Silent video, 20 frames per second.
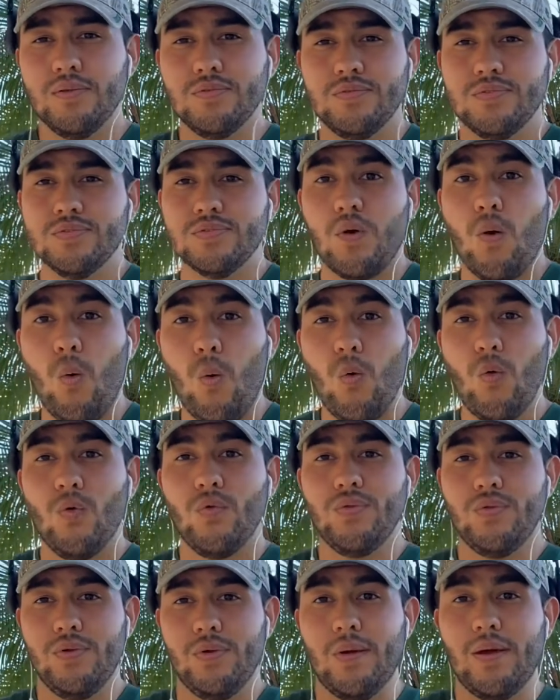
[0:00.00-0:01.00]
Just hold
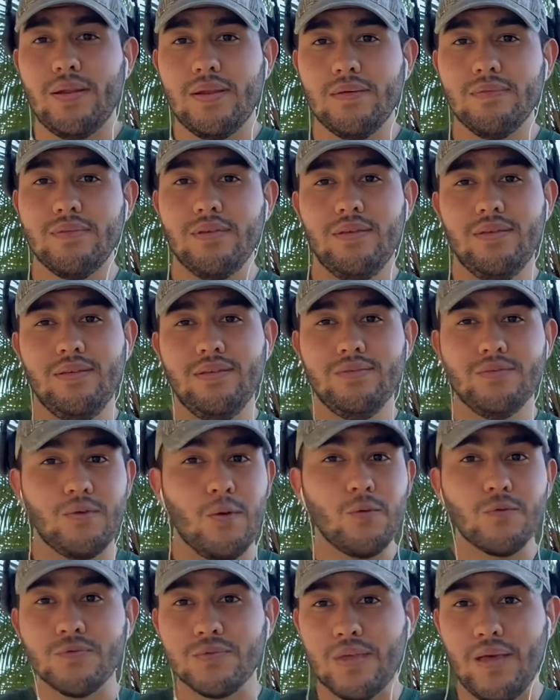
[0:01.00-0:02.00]
your NFTs,
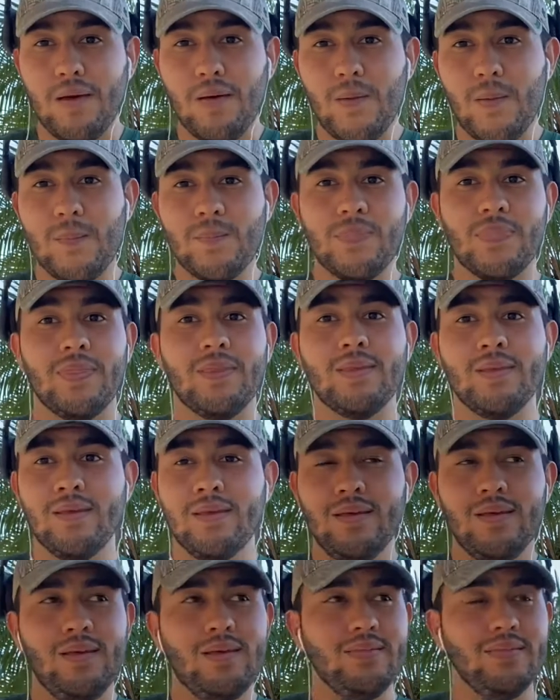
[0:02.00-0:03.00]
don't sell.
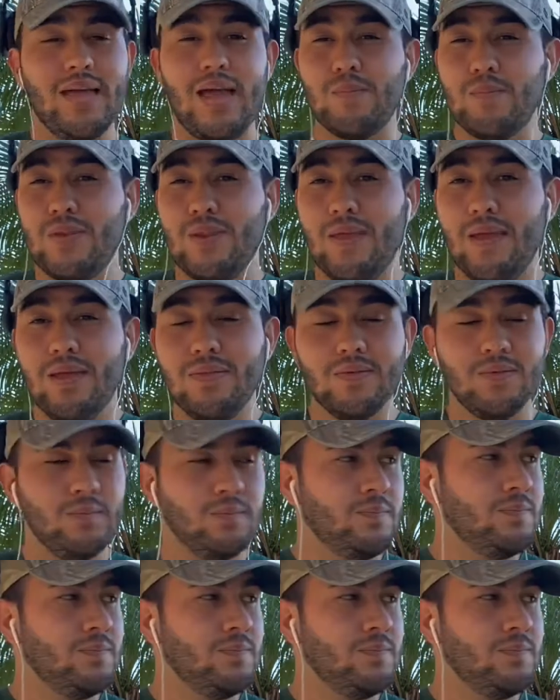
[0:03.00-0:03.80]
Diamond handle.